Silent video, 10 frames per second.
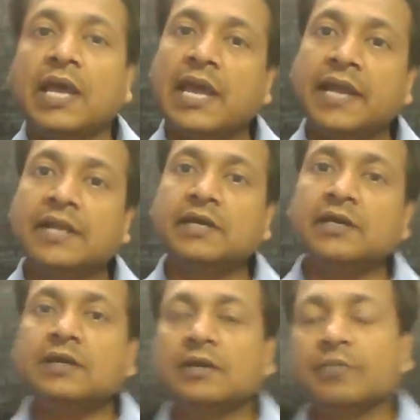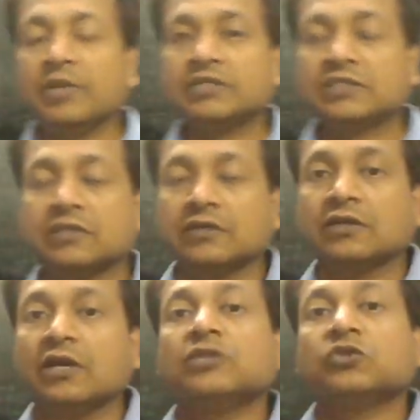and a mixture.
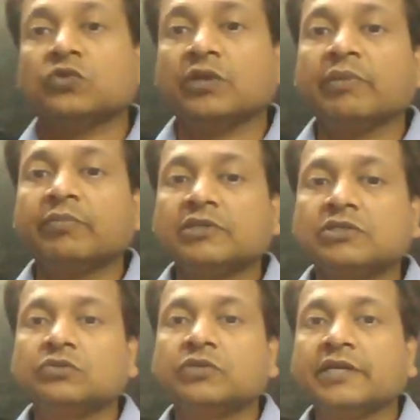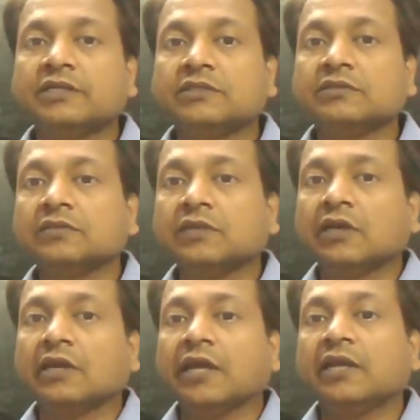So remember students,
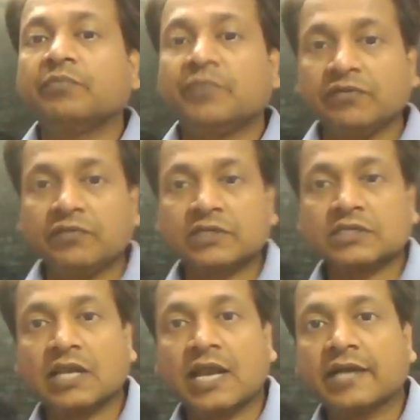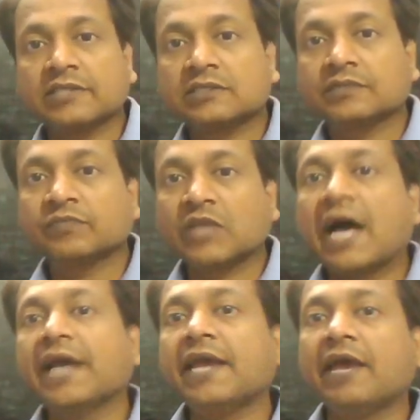in previous class,
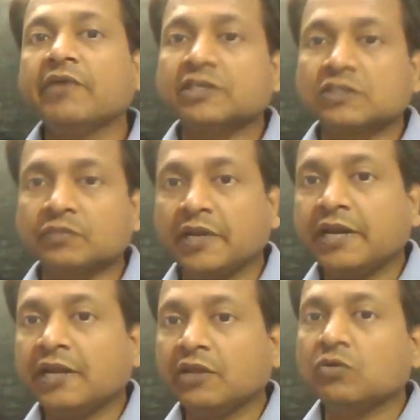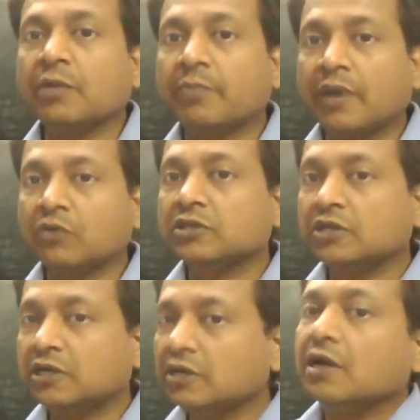I have explained you about the